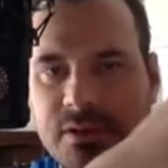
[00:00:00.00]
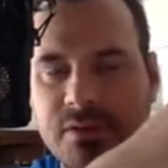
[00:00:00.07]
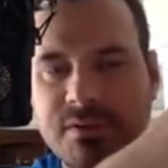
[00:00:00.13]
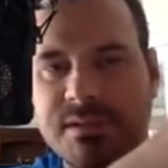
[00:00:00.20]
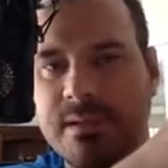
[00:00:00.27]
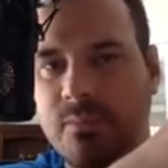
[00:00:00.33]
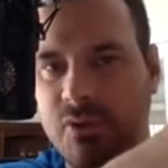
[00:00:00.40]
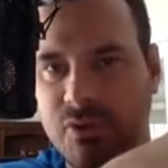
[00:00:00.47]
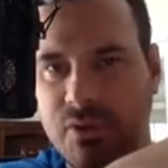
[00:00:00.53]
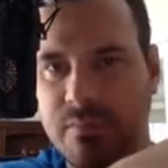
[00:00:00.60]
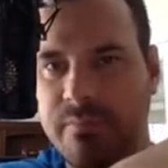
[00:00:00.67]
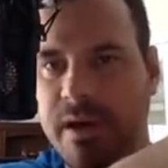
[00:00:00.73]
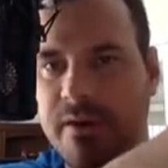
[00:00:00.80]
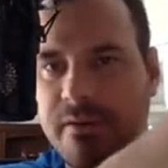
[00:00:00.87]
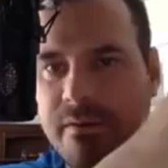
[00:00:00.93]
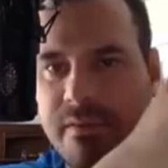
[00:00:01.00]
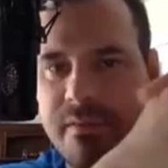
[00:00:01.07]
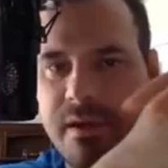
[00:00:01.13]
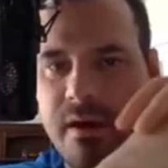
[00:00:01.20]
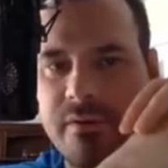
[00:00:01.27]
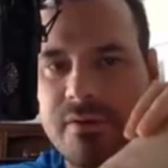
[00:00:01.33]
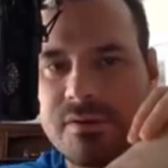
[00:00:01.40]
some were doing better than
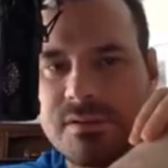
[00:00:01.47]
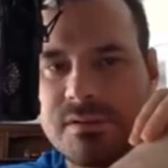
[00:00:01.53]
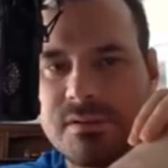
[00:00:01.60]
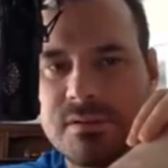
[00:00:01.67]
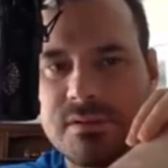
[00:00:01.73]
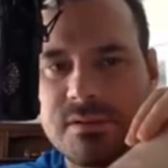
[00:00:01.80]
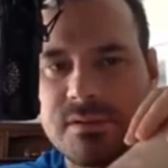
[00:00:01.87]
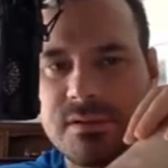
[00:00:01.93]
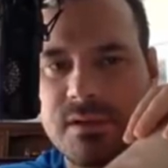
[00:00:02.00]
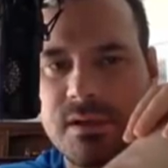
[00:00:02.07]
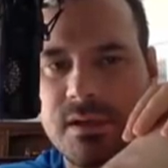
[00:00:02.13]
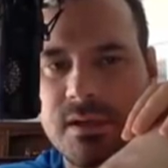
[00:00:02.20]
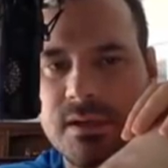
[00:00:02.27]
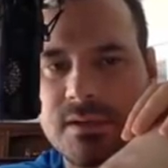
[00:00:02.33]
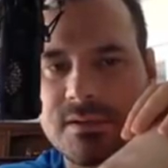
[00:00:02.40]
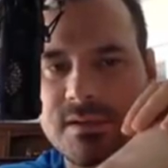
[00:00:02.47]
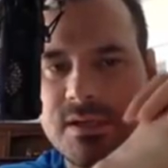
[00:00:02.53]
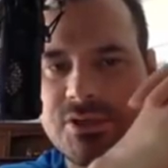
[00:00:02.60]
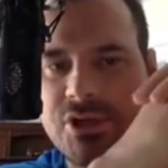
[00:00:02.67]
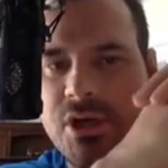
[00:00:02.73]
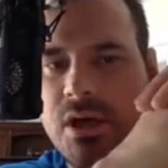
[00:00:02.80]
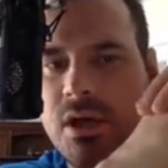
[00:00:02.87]
the others,
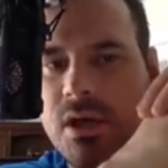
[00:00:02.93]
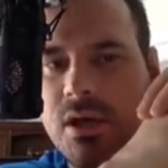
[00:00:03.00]
such,